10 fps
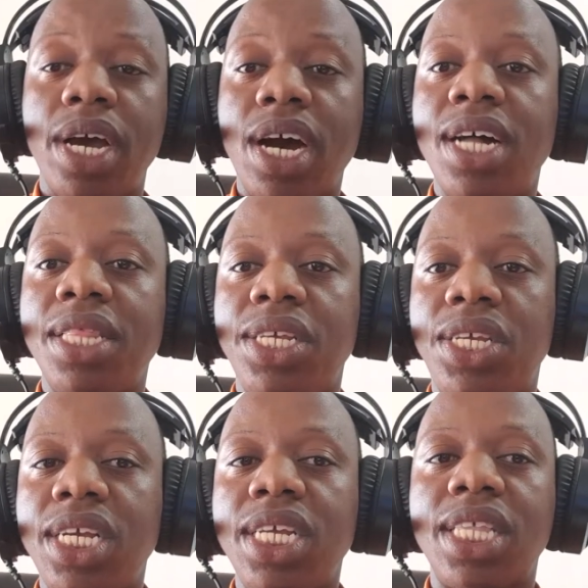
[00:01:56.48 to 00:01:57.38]
are the
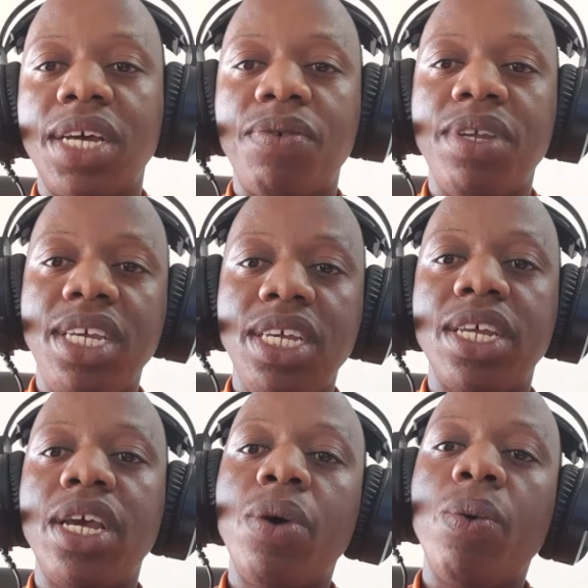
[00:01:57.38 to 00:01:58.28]
change that we need.
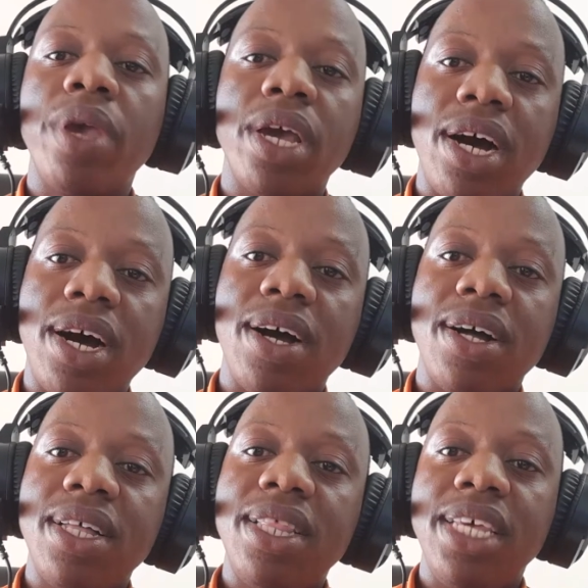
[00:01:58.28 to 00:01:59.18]
We are
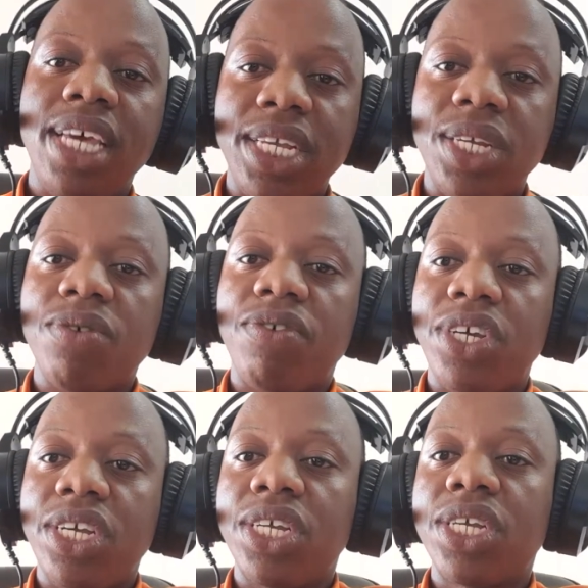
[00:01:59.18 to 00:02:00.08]
the agent of
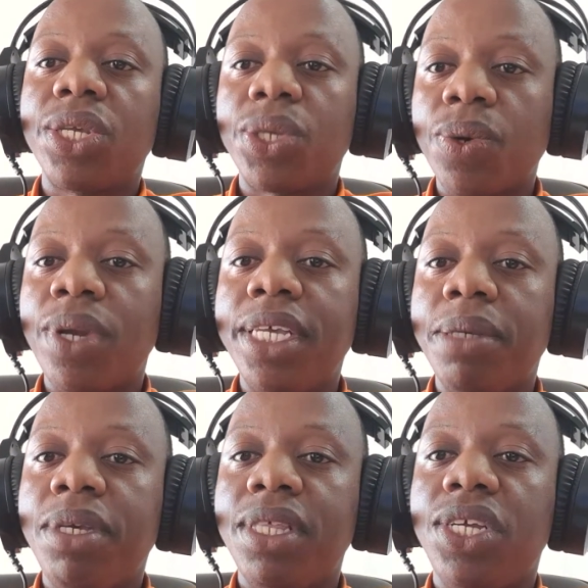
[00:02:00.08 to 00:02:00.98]
change. So let's
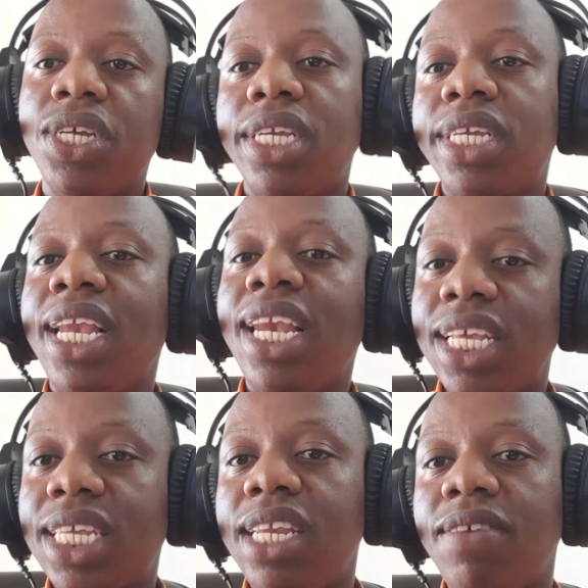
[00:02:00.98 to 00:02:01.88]
be the change.
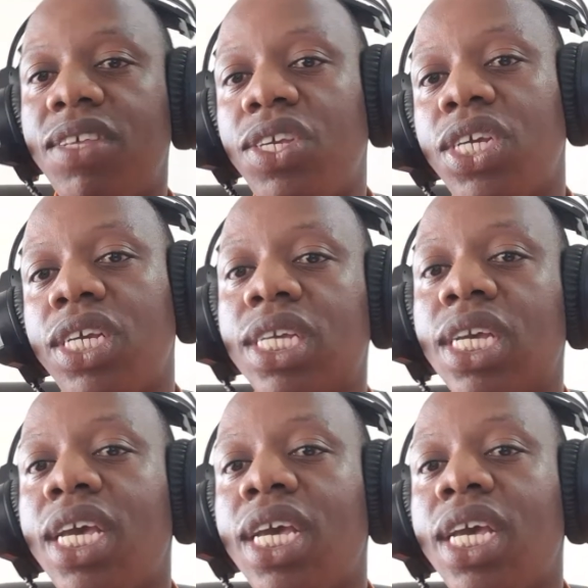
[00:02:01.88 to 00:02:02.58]
Let's live the change